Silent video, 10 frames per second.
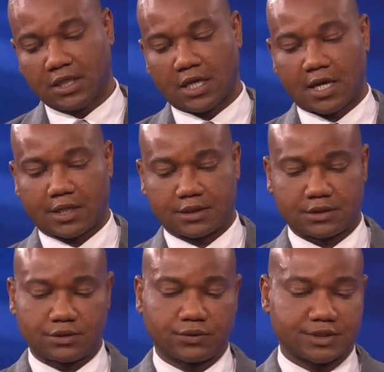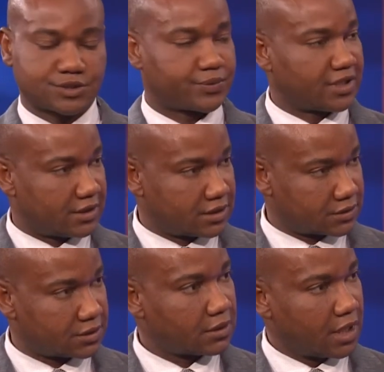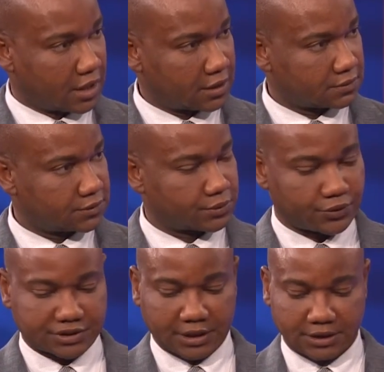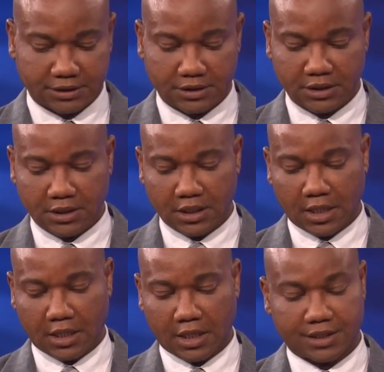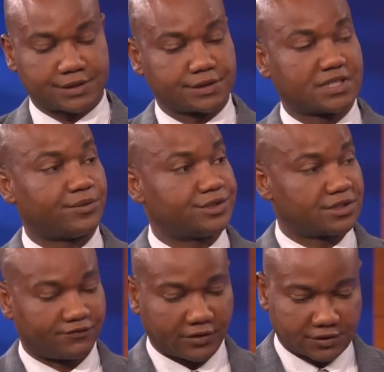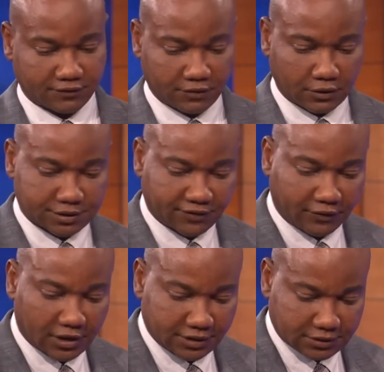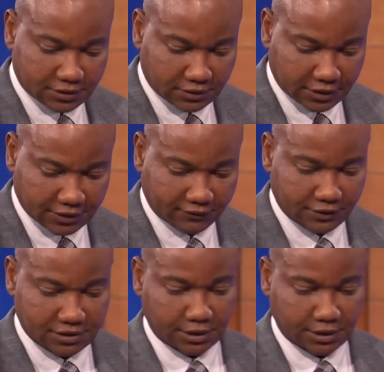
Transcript: And you can spray this on your hair to protect uh, against the damaging effects of the ultraviolet Before we